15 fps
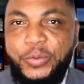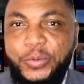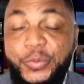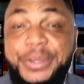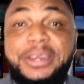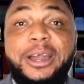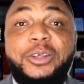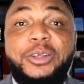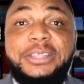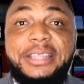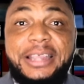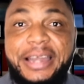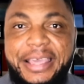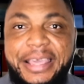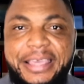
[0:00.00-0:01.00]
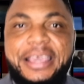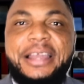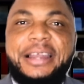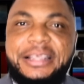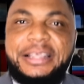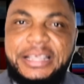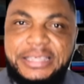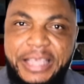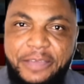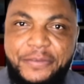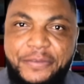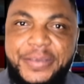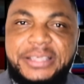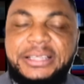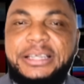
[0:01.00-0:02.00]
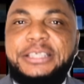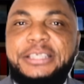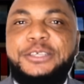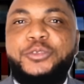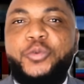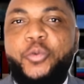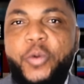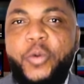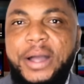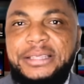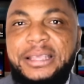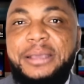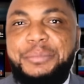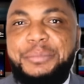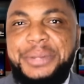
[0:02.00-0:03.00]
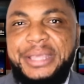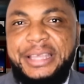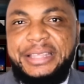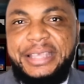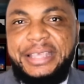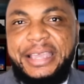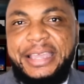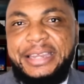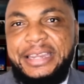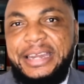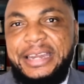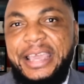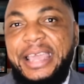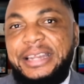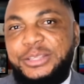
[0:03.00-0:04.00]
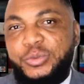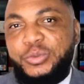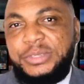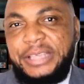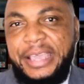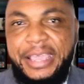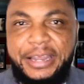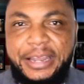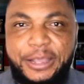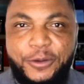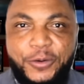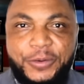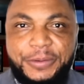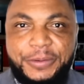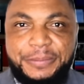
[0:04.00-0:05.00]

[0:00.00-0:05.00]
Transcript: Without delay, let us have first listen to what Brigadier Gininda had to say earlier on.